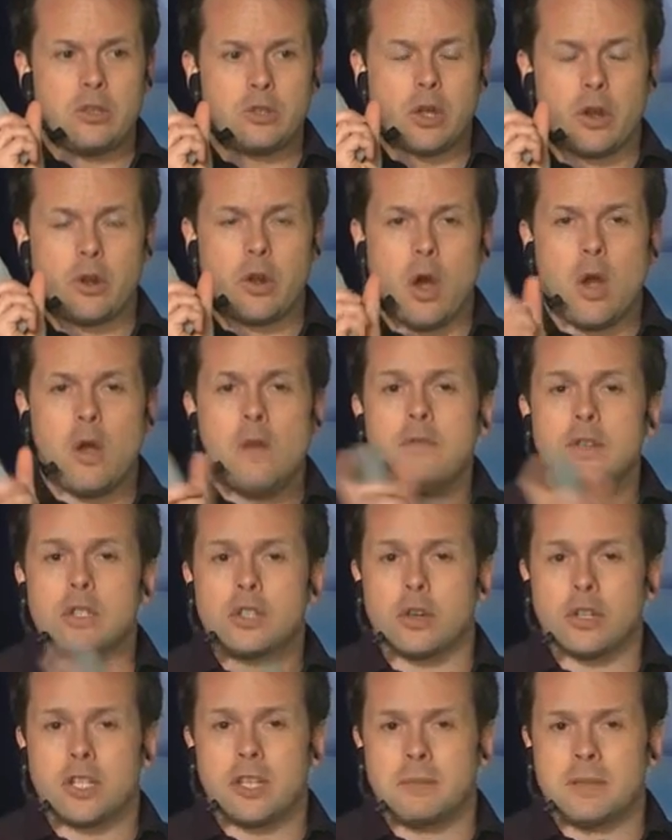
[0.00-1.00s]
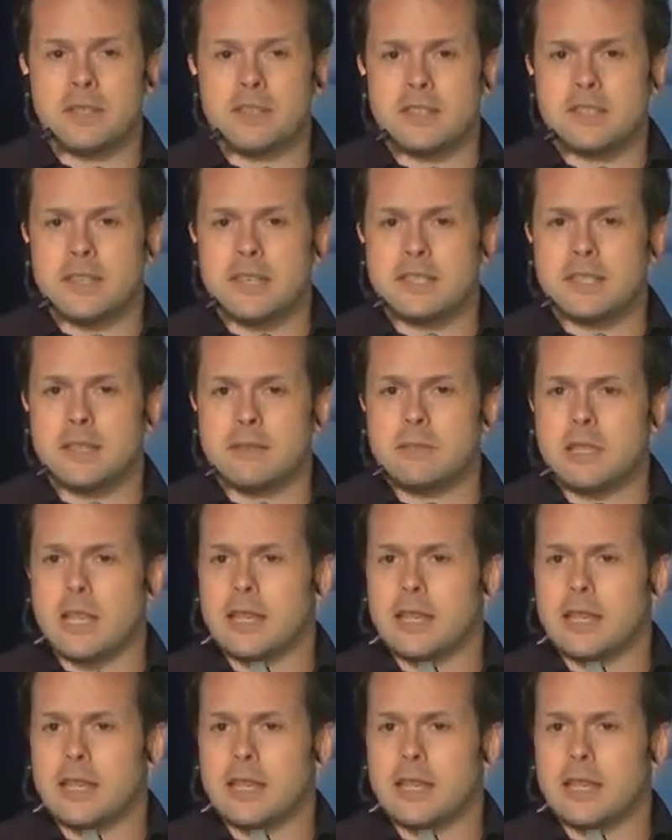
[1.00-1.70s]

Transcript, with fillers: you don't over document the systems.